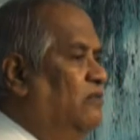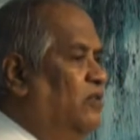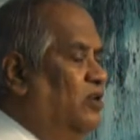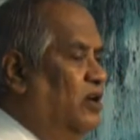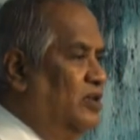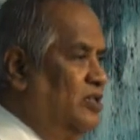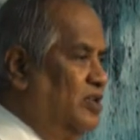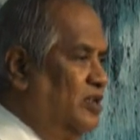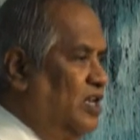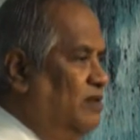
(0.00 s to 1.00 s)
when you are in
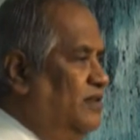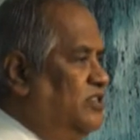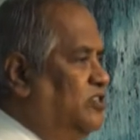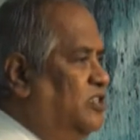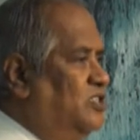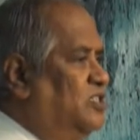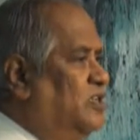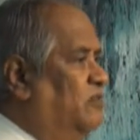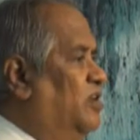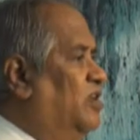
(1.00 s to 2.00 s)
the railway
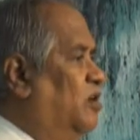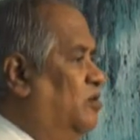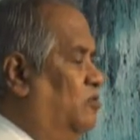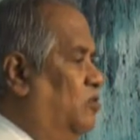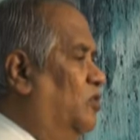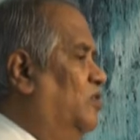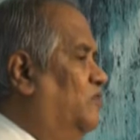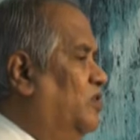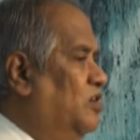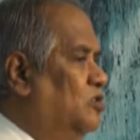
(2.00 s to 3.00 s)
station, when you are going
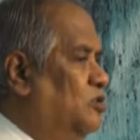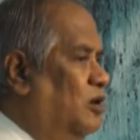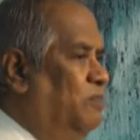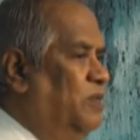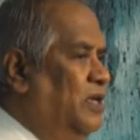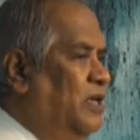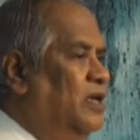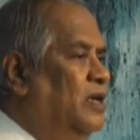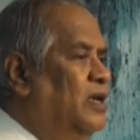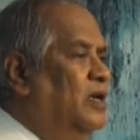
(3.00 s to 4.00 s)
for a
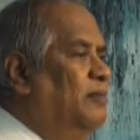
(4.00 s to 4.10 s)
shopping.